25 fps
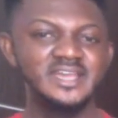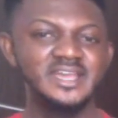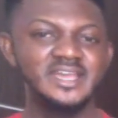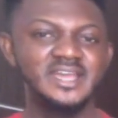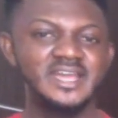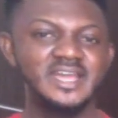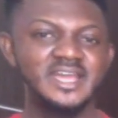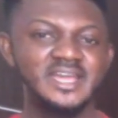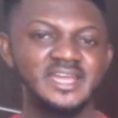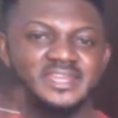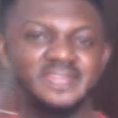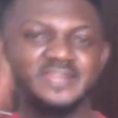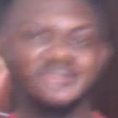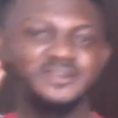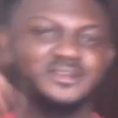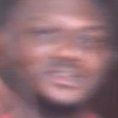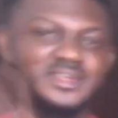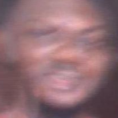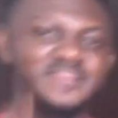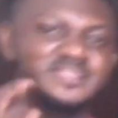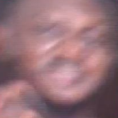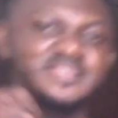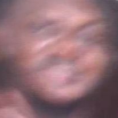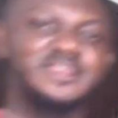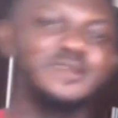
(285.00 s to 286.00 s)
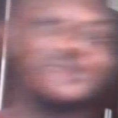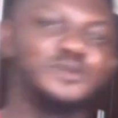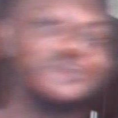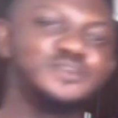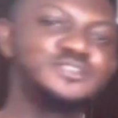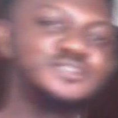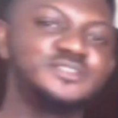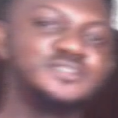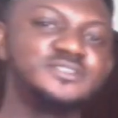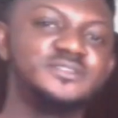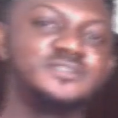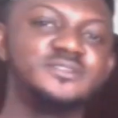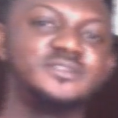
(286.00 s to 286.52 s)
And another thing I want you
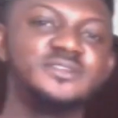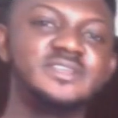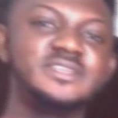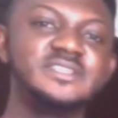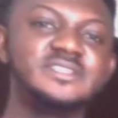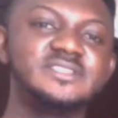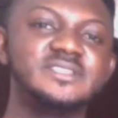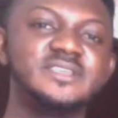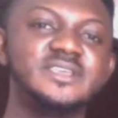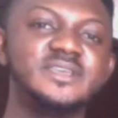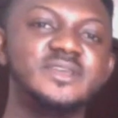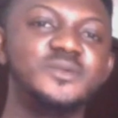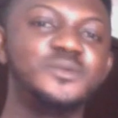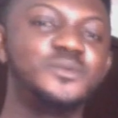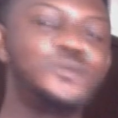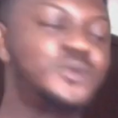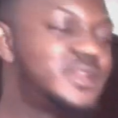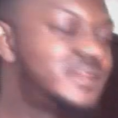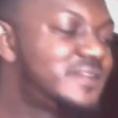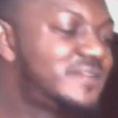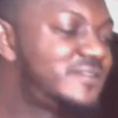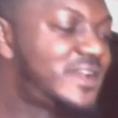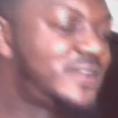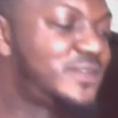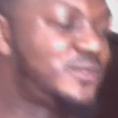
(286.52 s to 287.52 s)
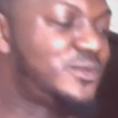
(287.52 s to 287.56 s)
to know is whatever you